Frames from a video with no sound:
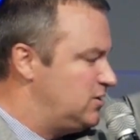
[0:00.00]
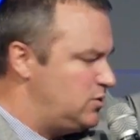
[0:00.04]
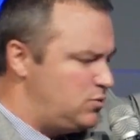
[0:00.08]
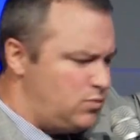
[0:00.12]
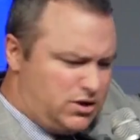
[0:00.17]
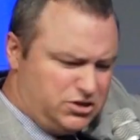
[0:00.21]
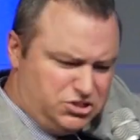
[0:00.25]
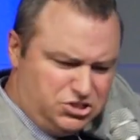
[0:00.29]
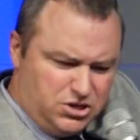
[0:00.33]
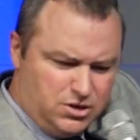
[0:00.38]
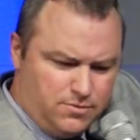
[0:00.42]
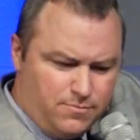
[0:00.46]
I
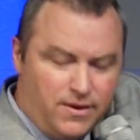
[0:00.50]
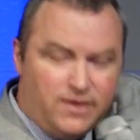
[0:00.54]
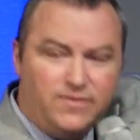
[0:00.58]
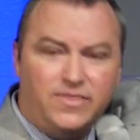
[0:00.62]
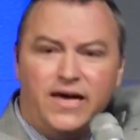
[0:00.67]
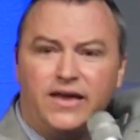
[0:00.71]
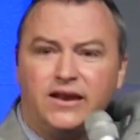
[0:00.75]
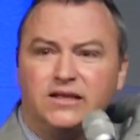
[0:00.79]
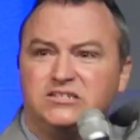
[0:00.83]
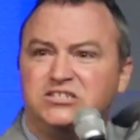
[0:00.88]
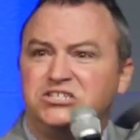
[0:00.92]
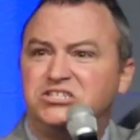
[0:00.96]
should have made
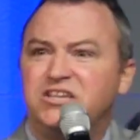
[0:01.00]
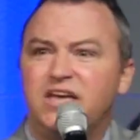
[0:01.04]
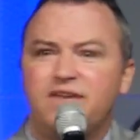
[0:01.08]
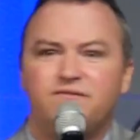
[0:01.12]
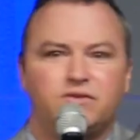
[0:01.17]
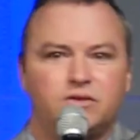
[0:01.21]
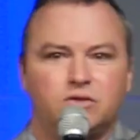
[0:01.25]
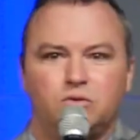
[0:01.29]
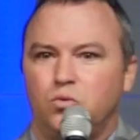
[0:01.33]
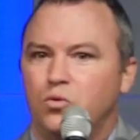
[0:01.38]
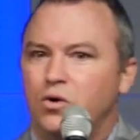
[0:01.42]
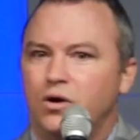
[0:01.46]
that a
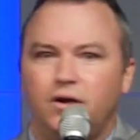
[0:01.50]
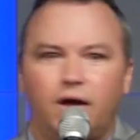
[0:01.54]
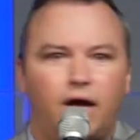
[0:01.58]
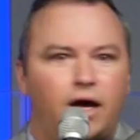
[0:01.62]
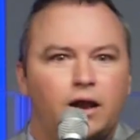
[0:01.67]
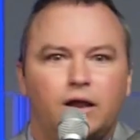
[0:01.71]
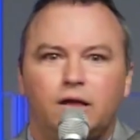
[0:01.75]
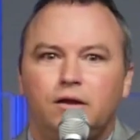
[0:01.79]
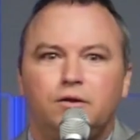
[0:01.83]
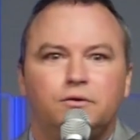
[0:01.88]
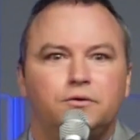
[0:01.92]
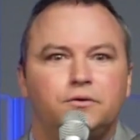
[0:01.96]
seventh one.
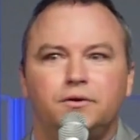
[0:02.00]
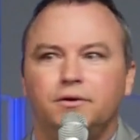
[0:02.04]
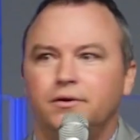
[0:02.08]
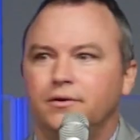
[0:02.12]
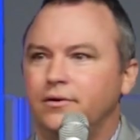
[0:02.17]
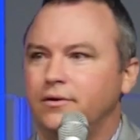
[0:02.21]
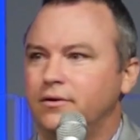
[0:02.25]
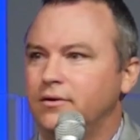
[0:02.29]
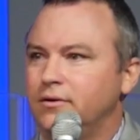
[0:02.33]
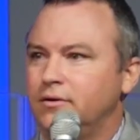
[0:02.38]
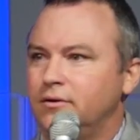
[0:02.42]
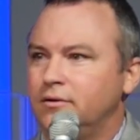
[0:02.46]
Hallelujah.
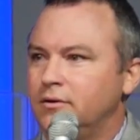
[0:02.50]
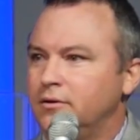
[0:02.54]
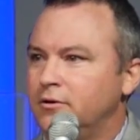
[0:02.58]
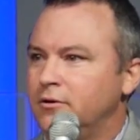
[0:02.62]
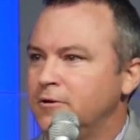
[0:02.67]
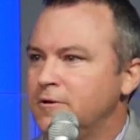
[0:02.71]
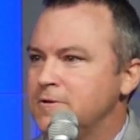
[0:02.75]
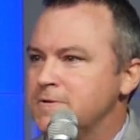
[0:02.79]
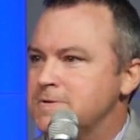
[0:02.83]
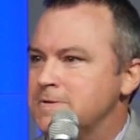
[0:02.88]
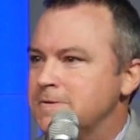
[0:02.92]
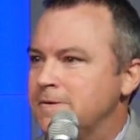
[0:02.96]

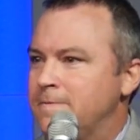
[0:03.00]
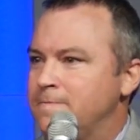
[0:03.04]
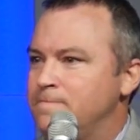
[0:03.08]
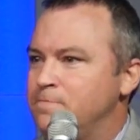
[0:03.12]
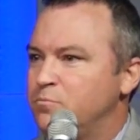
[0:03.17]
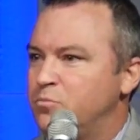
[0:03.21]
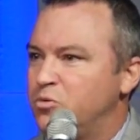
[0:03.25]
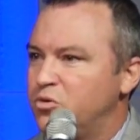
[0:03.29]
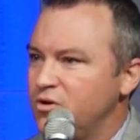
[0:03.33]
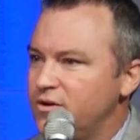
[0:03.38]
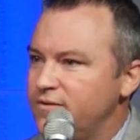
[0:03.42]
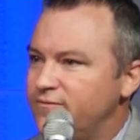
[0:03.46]

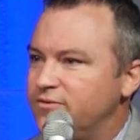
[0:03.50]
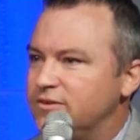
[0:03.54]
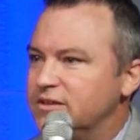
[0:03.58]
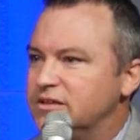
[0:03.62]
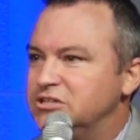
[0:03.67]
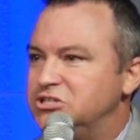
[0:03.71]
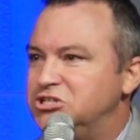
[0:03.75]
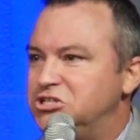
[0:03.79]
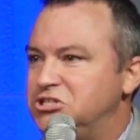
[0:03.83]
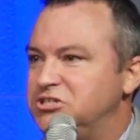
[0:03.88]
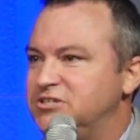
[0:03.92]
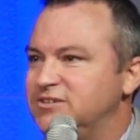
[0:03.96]

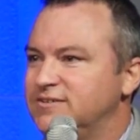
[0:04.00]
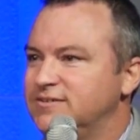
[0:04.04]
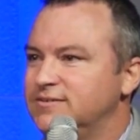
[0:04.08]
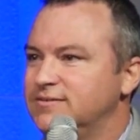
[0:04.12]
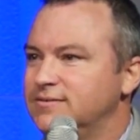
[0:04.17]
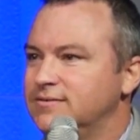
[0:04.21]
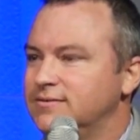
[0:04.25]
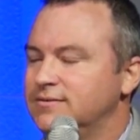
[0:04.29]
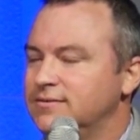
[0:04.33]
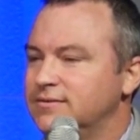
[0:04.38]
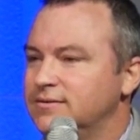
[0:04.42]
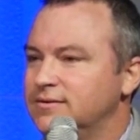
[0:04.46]
Privilege.
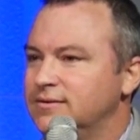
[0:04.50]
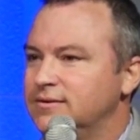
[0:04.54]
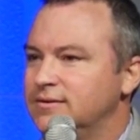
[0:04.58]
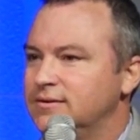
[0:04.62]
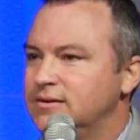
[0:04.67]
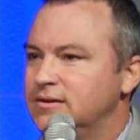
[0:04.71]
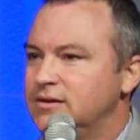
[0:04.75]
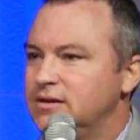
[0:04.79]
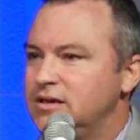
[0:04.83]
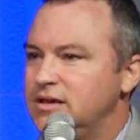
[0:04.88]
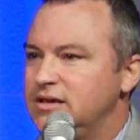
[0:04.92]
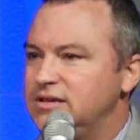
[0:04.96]

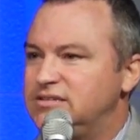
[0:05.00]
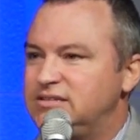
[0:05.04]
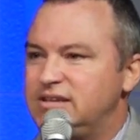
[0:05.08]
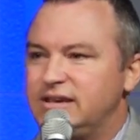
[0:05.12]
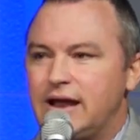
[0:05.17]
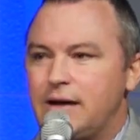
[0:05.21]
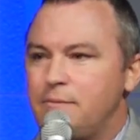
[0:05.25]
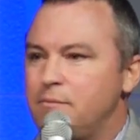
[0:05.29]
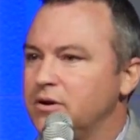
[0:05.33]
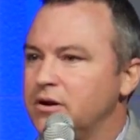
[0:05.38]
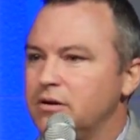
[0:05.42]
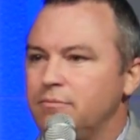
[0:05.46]
He said,
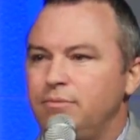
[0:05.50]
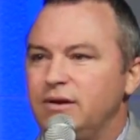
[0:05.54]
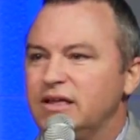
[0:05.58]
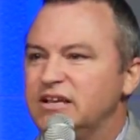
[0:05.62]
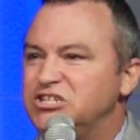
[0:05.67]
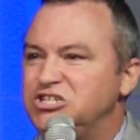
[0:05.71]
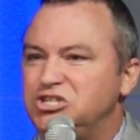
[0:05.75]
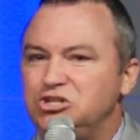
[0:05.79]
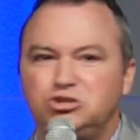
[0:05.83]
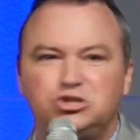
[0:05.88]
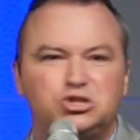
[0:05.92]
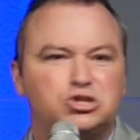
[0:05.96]
I'm going to
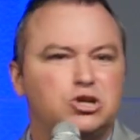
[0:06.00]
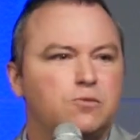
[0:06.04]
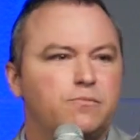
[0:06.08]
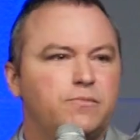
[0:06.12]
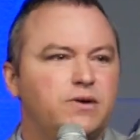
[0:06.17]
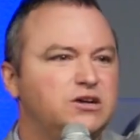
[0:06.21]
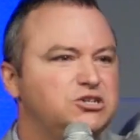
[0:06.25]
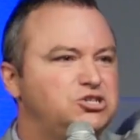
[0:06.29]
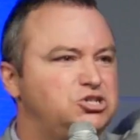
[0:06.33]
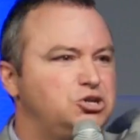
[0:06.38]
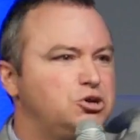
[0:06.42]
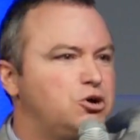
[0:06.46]
bless you so
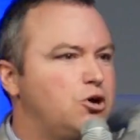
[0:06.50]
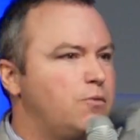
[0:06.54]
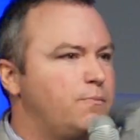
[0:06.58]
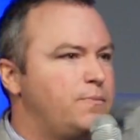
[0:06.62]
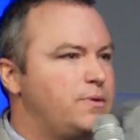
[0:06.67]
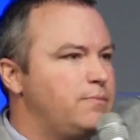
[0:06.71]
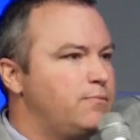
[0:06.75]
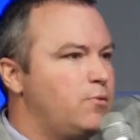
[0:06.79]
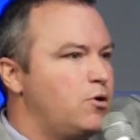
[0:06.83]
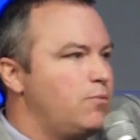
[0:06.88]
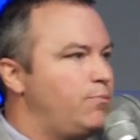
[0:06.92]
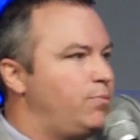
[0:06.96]
much, you're going to
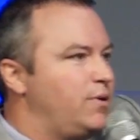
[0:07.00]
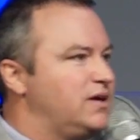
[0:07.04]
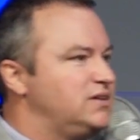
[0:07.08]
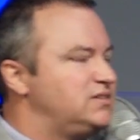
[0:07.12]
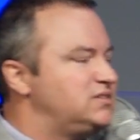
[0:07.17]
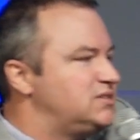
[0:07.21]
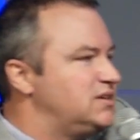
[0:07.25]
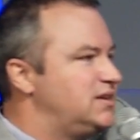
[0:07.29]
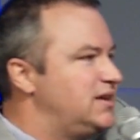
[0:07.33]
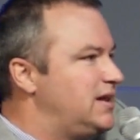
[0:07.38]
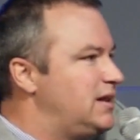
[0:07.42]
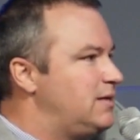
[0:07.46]
be more
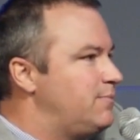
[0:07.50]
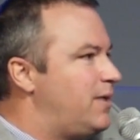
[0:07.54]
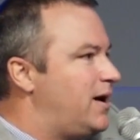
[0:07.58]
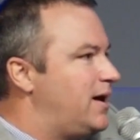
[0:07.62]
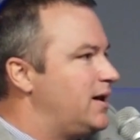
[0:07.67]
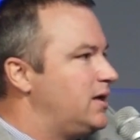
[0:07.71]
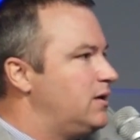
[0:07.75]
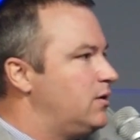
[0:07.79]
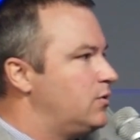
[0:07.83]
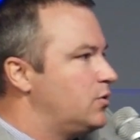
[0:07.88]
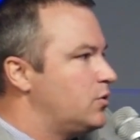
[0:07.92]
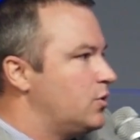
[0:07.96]
blessed than
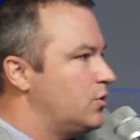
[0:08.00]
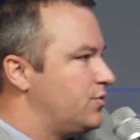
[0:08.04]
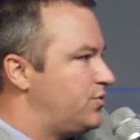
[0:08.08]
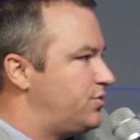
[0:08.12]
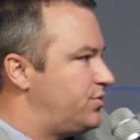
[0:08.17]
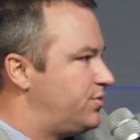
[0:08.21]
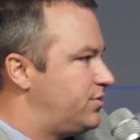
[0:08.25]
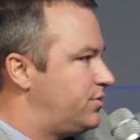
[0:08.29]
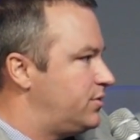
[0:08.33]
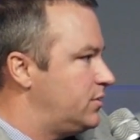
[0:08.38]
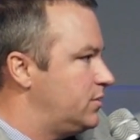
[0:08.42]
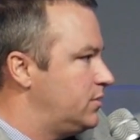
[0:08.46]
anybody on
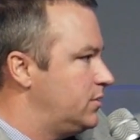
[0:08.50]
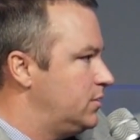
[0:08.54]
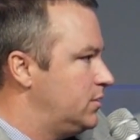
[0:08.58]
earth.